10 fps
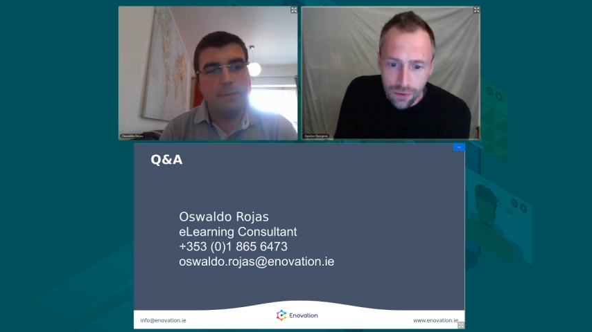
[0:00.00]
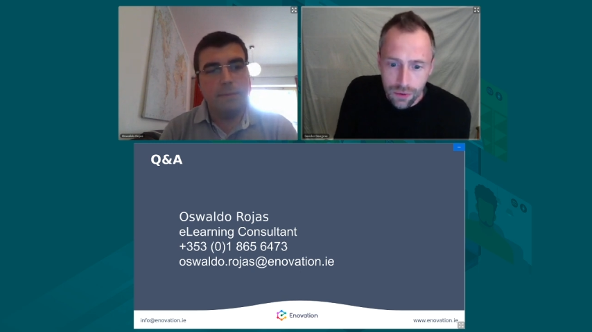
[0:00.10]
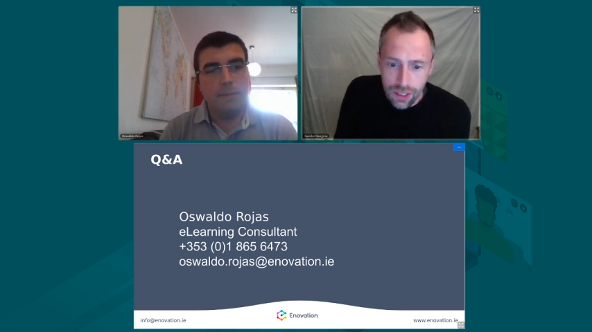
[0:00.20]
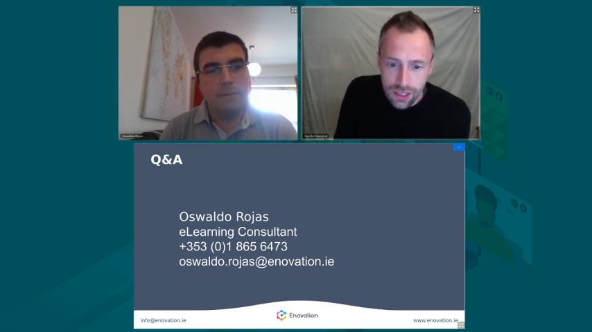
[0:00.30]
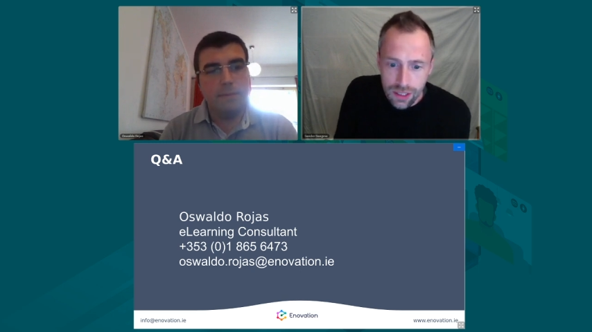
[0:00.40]

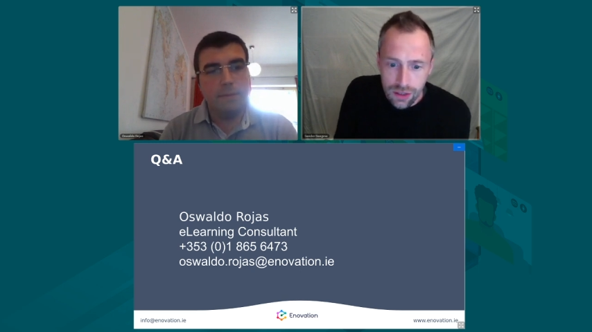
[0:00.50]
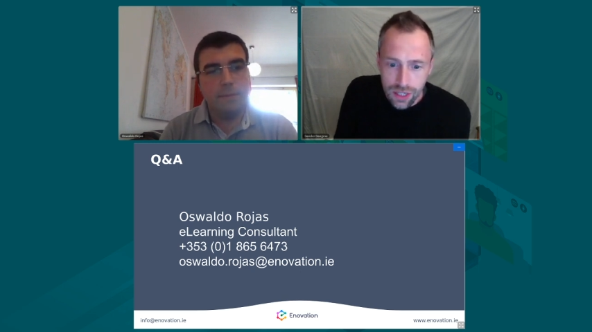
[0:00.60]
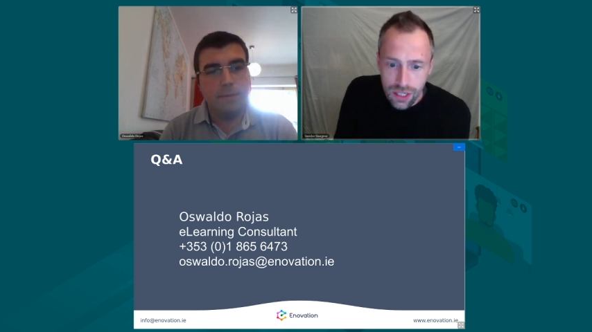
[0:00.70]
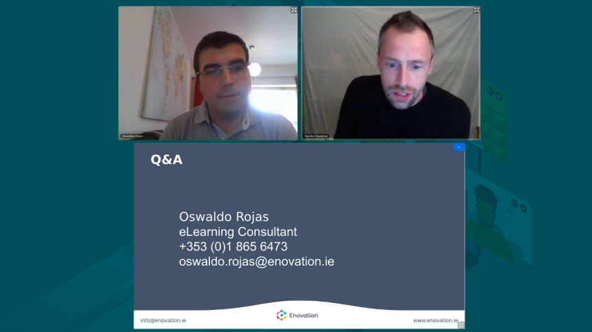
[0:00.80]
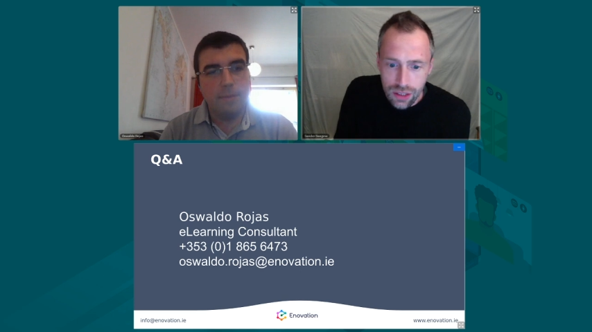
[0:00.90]
Speaker 1: for this
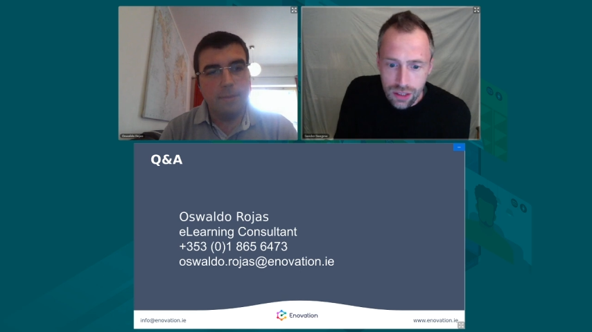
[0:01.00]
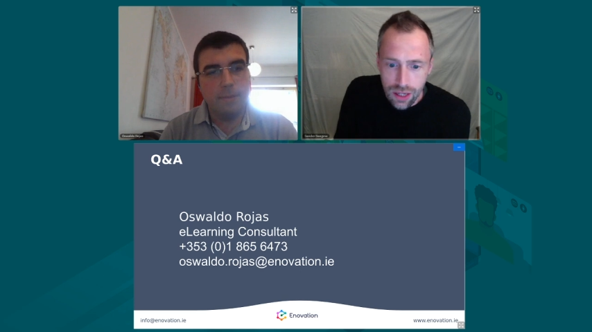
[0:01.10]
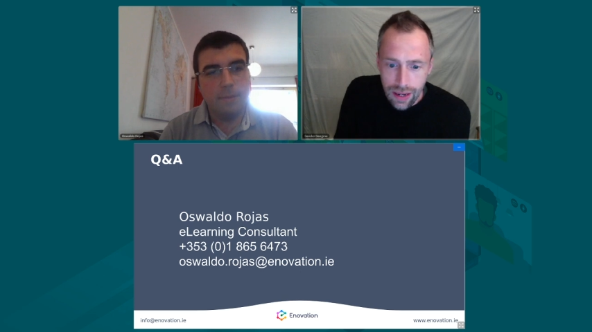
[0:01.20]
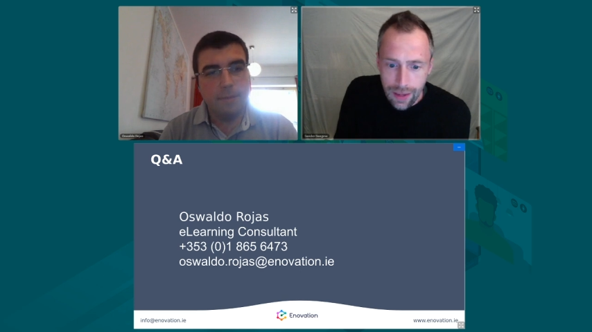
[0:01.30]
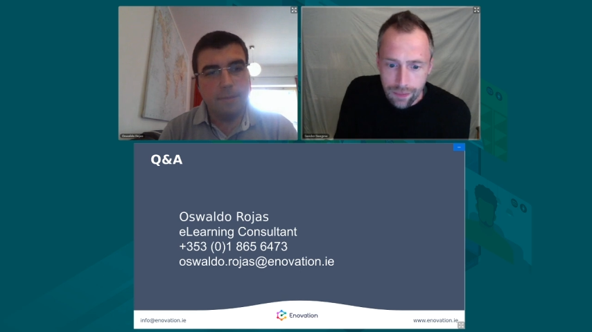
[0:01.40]
integration,
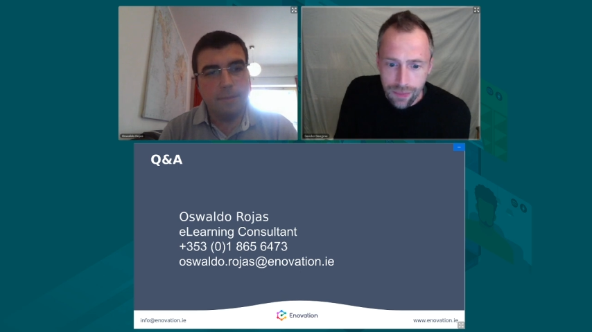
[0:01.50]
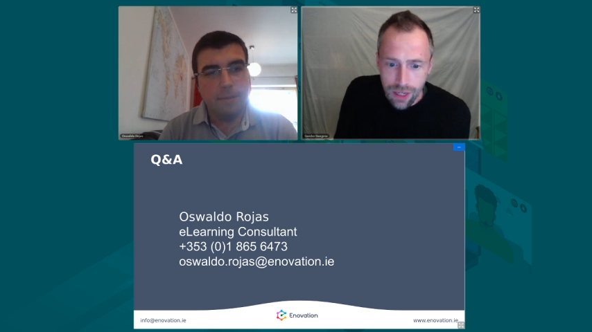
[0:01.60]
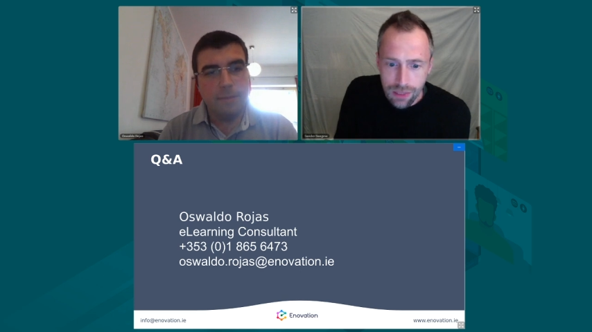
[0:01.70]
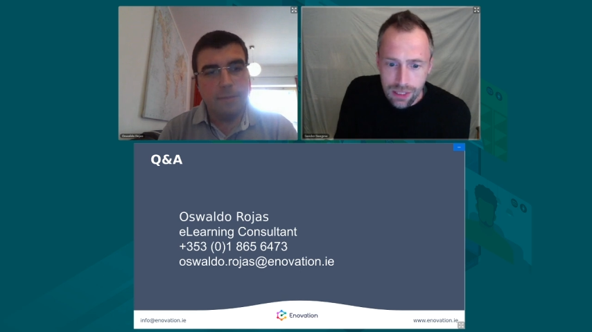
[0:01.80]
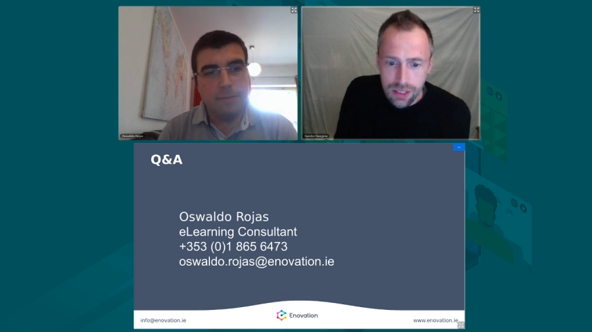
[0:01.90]
um,
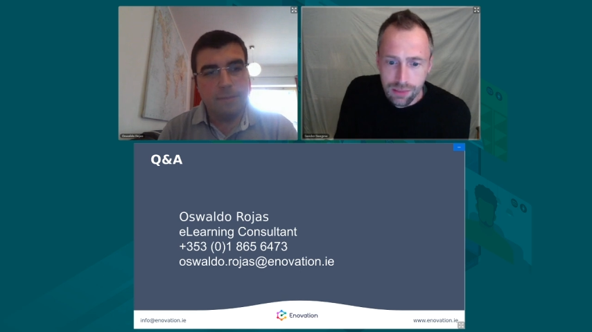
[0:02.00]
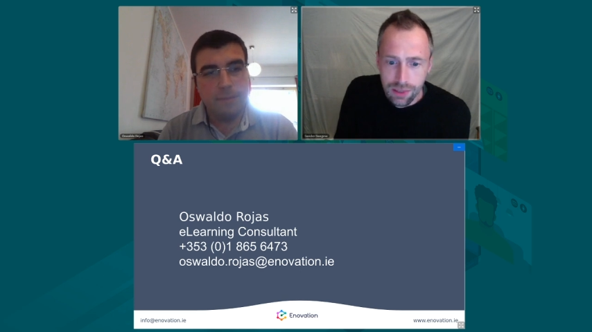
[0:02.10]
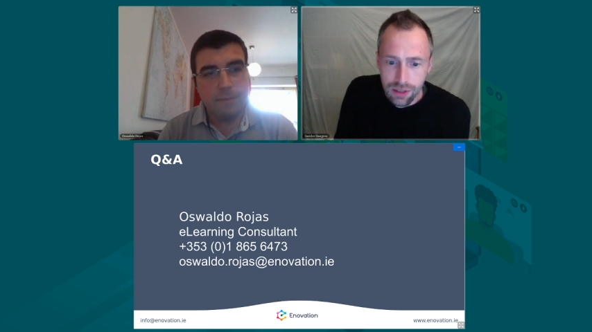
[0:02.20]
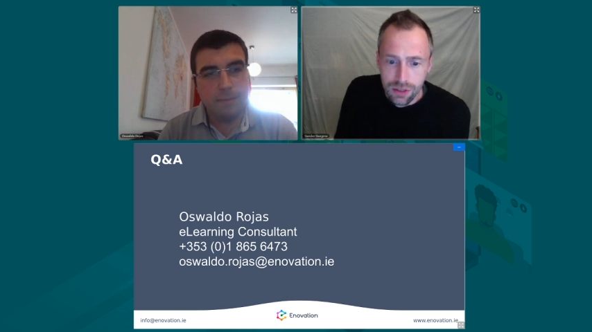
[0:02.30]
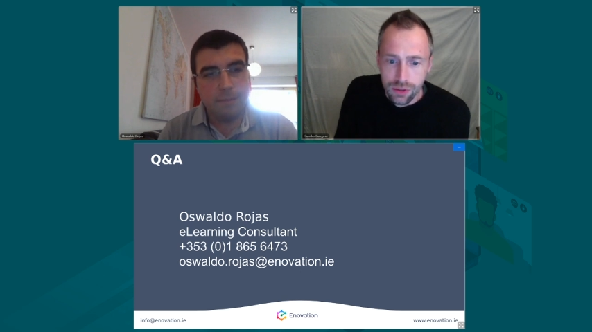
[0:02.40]
a bit
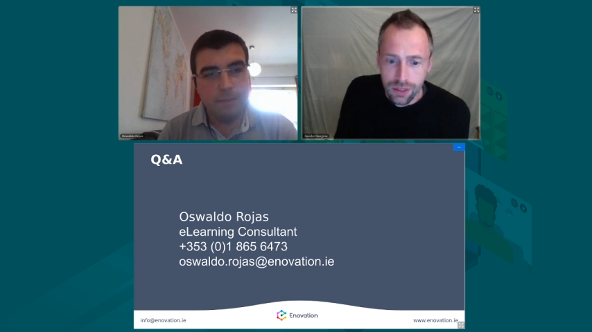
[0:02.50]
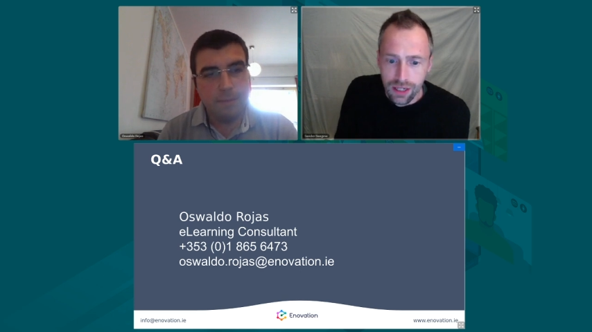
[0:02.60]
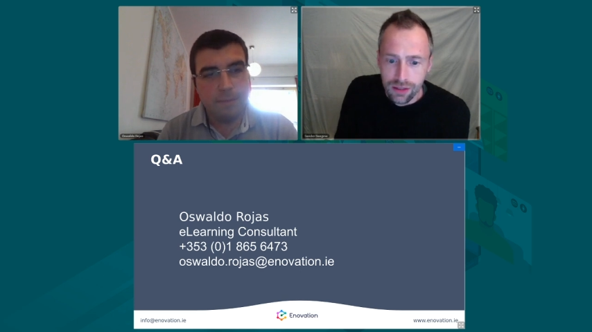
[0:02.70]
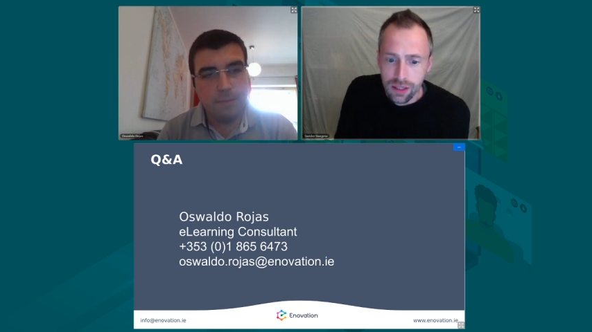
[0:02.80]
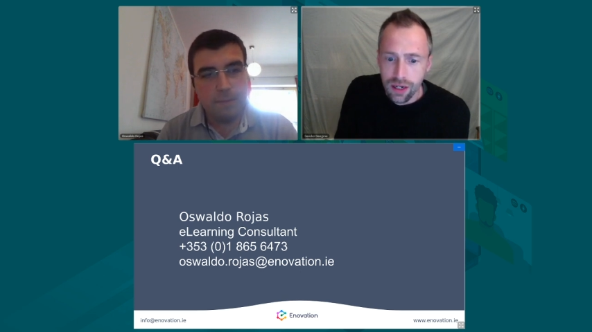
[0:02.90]
similar to an
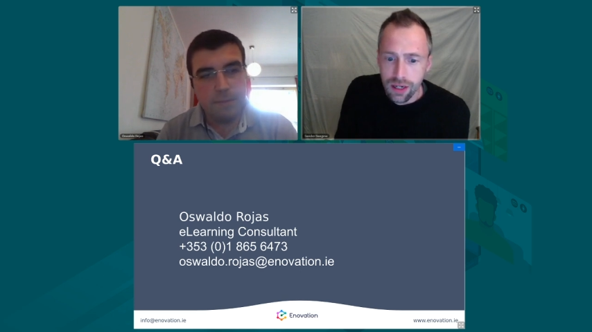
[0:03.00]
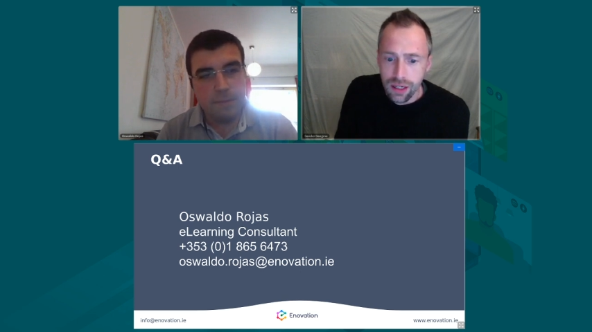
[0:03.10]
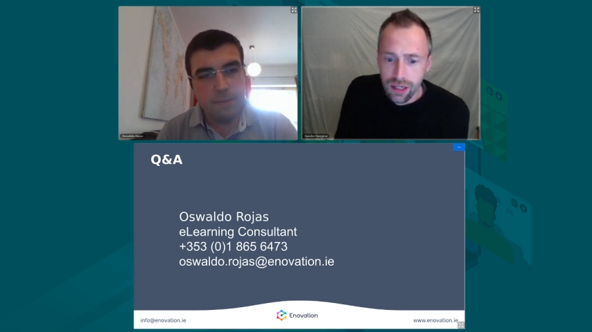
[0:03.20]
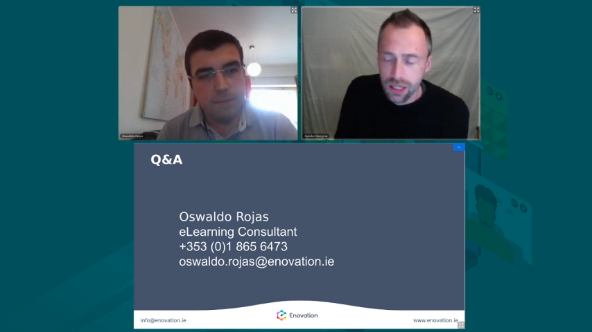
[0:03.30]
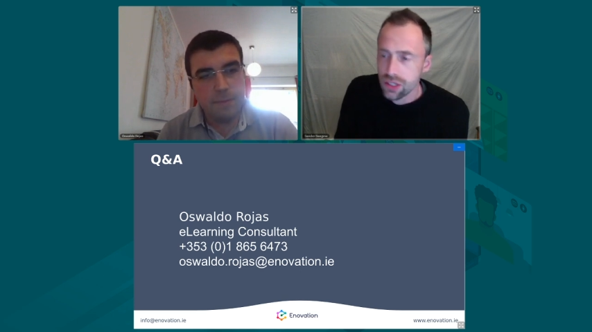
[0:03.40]

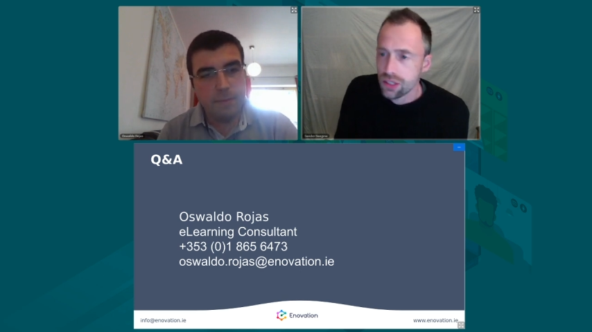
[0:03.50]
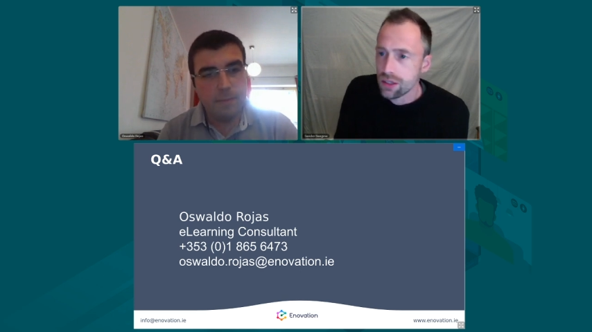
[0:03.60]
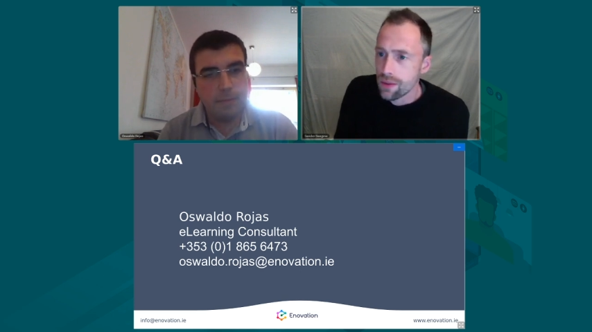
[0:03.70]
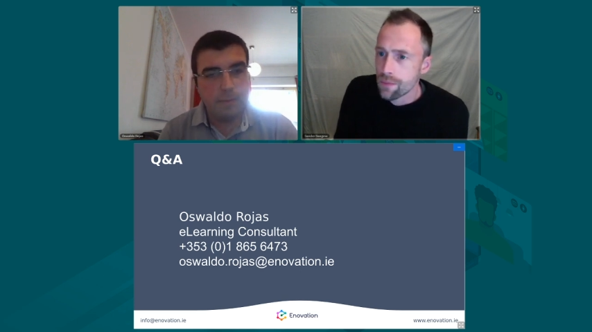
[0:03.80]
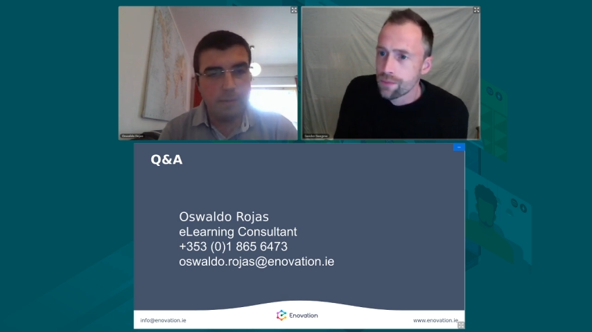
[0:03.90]
LTI
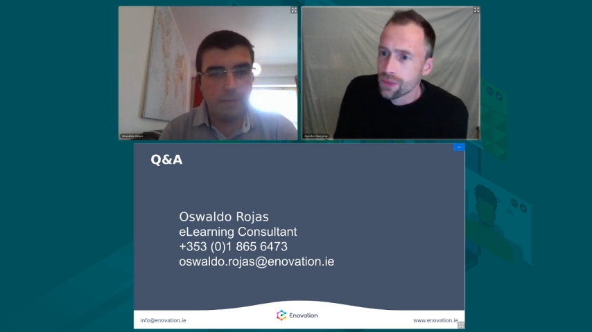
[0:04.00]
connection?